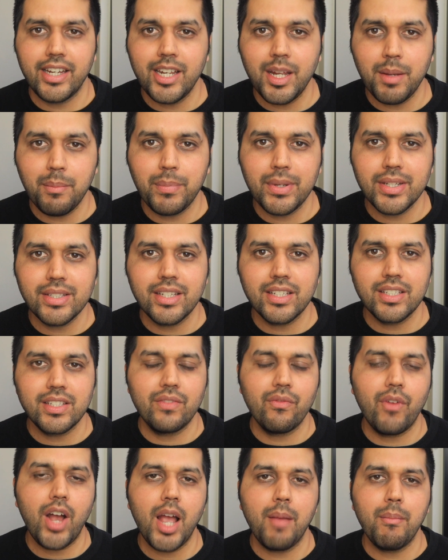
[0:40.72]
In a business
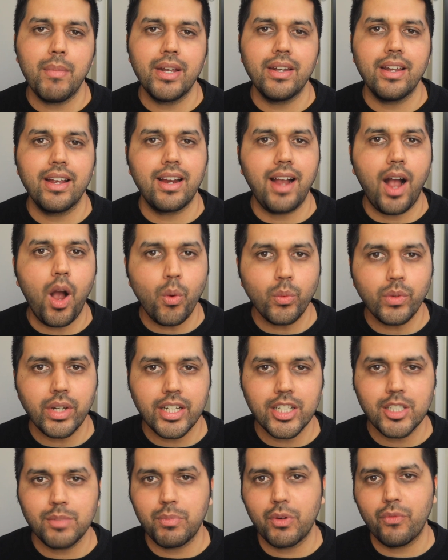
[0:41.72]
environment,
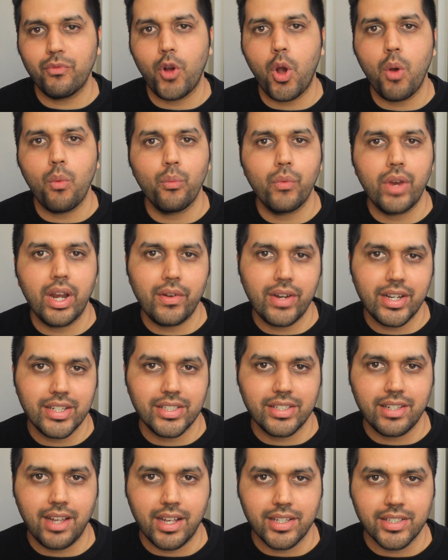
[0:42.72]
accountants perform
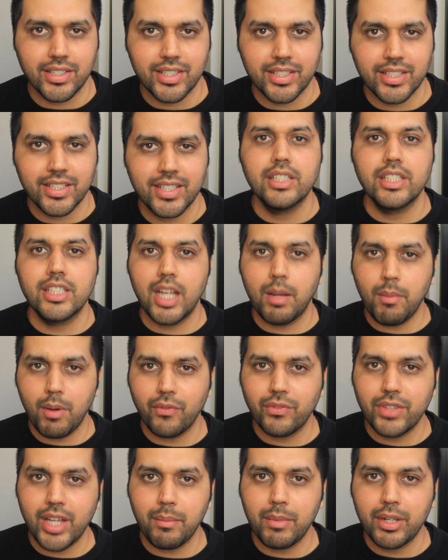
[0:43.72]
various tasks. Some
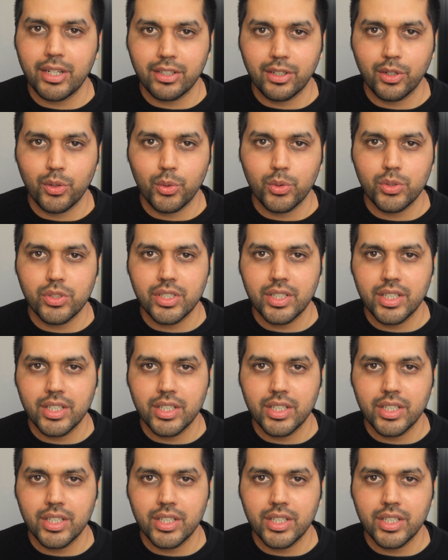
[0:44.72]
of them include